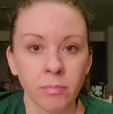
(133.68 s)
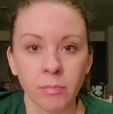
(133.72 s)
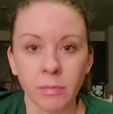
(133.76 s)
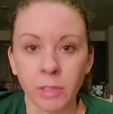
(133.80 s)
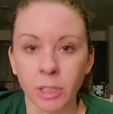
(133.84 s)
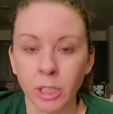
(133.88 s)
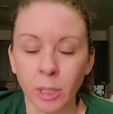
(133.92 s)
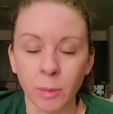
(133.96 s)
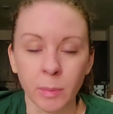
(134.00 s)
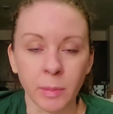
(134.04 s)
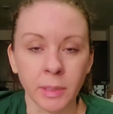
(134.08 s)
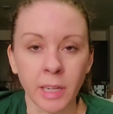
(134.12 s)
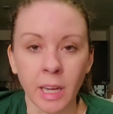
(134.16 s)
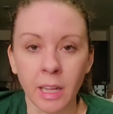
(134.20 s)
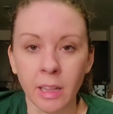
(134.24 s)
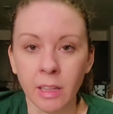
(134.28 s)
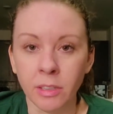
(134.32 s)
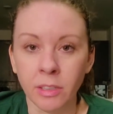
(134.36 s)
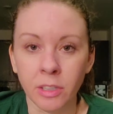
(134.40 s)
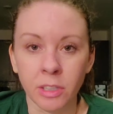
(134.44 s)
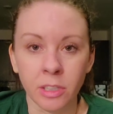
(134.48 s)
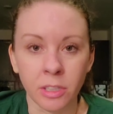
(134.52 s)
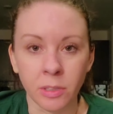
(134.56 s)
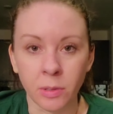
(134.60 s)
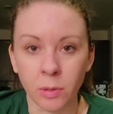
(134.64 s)

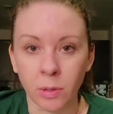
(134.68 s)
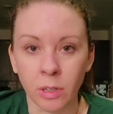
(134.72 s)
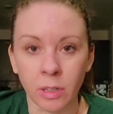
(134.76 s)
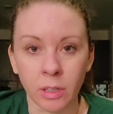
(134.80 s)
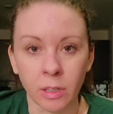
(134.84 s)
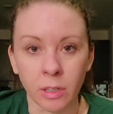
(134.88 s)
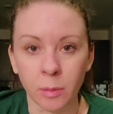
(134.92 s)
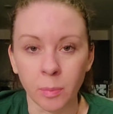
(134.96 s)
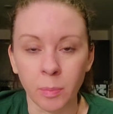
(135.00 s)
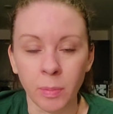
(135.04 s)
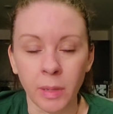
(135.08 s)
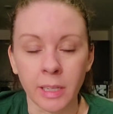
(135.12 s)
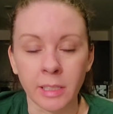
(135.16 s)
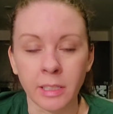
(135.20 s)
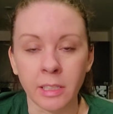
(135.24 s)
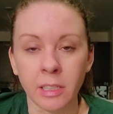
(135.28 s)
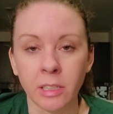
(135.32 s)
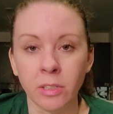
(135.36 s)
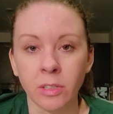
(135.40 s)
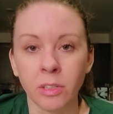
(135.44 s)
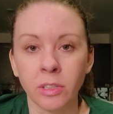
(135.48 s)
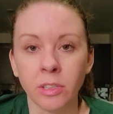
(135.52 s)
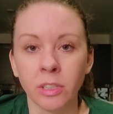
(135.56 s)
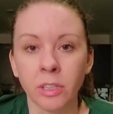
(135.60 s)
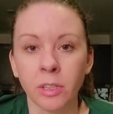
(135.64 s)
dermatologist or plastic
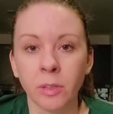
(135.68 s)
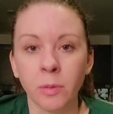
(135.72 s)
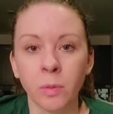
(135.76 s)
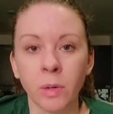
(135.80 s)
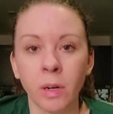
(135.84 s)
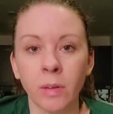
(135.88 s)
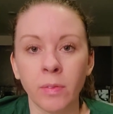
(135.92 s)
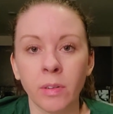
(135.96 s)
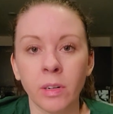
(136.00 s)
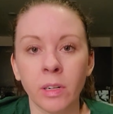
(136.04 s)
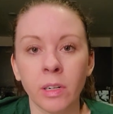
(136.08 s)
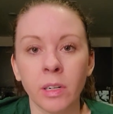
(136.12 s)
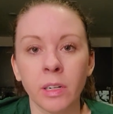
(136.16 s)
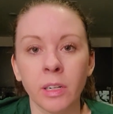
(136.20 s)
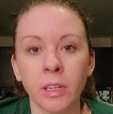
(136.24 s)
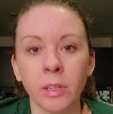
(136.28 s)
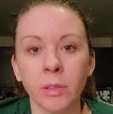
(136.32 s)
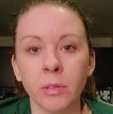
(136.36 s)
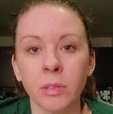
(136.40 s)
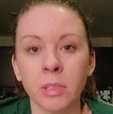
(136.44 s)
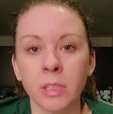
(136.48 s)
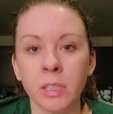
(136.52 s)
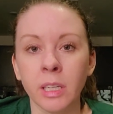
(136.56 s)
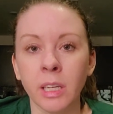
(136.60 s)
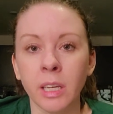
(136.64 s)
surgeon, whoever you
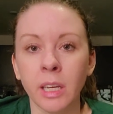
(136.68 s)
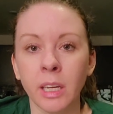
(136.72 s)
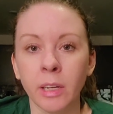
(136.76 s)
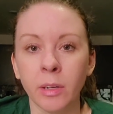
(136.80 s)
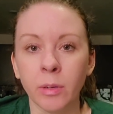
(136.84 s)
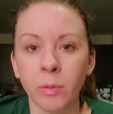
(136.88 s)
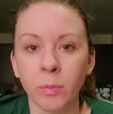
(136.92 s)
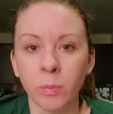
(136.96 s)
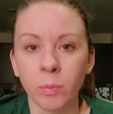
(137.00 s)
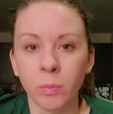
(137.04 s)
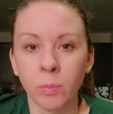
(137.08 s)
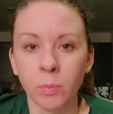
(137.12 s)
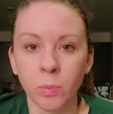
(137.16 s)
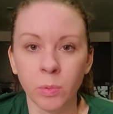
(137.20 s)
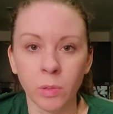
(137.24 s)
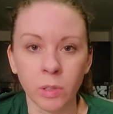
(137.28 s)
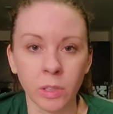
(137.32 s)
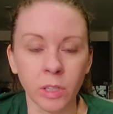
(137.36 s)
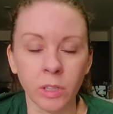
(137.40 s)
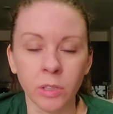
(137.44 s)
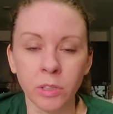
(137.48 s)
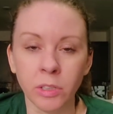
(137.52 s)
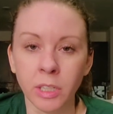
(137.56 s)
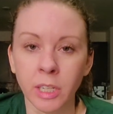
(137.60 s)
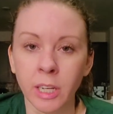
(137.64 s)
see, will
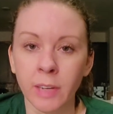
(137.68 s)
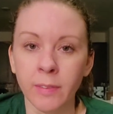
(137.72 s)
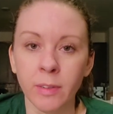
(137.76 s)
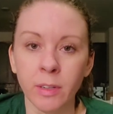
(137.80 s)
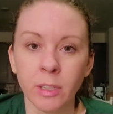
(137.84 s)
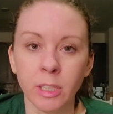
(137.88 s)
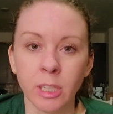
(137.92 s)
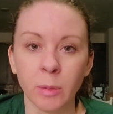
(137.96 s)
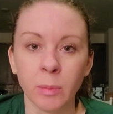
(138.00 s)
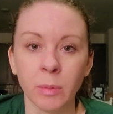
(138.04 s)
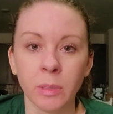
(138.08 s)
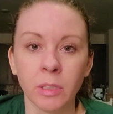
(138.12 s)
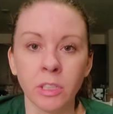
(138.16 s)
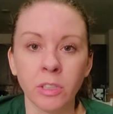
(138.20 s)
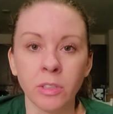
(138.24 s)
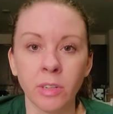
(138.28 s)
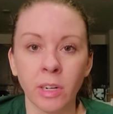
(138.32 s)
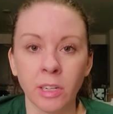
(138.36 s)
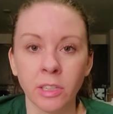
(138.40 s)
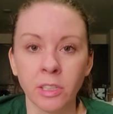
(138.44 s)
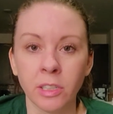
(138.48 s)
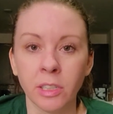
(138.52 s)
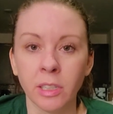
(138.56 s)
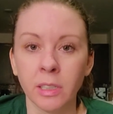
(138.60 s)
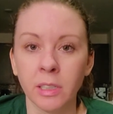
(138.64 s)
usually give you some
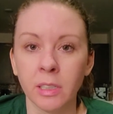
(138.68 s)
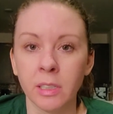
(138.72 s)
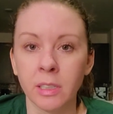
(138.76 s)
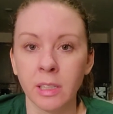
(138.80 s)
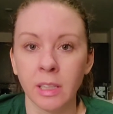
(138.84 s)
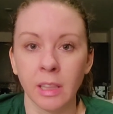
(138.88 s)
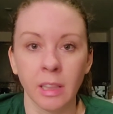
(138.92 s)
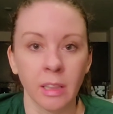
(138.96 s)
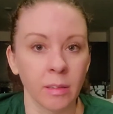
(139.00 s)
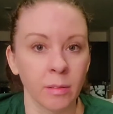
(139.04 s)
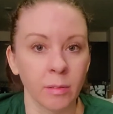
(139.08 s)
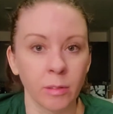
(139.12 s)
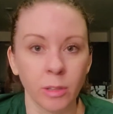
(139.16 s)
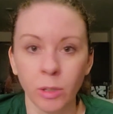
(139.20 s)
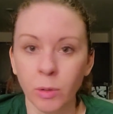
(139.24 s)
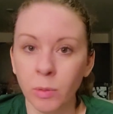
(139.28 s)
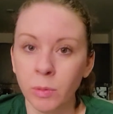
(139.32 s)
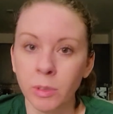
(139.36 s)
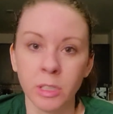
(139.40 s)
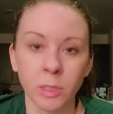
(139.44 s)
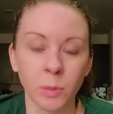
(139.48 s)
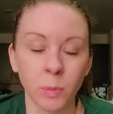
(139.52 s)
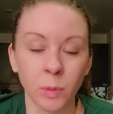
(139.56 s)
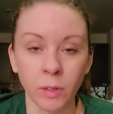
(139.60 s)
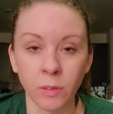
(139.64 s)
instructions, and you would
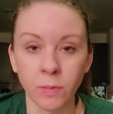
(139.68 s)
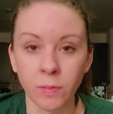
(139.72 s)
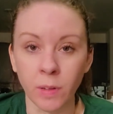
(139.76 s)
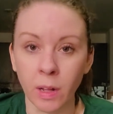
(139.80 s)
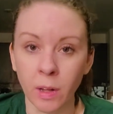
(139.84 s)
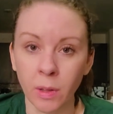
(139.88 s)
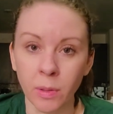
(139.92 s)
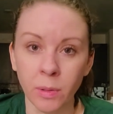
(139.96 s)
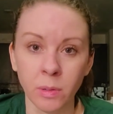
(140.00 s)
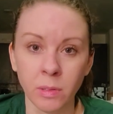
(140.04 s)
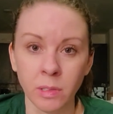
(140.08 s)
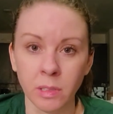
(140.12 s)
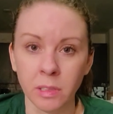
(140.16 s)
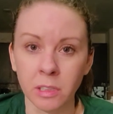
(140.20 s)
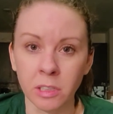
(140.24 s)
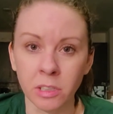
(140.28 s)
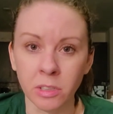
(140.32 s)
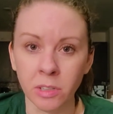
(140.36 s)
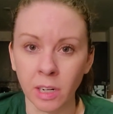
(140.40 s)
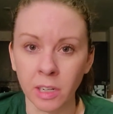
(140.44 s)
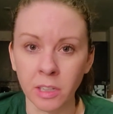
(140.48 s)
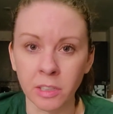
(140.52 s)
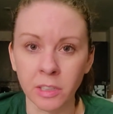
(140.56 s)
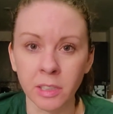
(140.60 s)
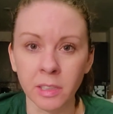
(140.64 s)
just want to follow those
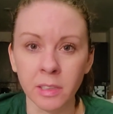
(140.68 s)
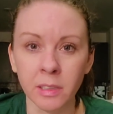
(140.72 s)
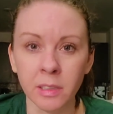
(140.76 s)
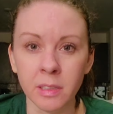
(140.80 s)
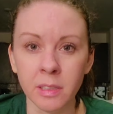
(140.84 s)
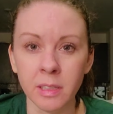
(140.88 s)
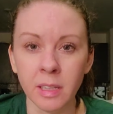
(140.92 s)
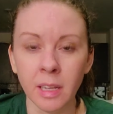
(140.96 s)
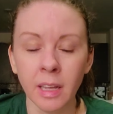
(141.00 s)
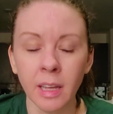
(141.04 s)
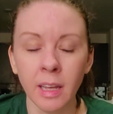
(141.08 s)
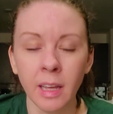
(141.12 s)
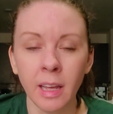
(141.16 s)
instructions.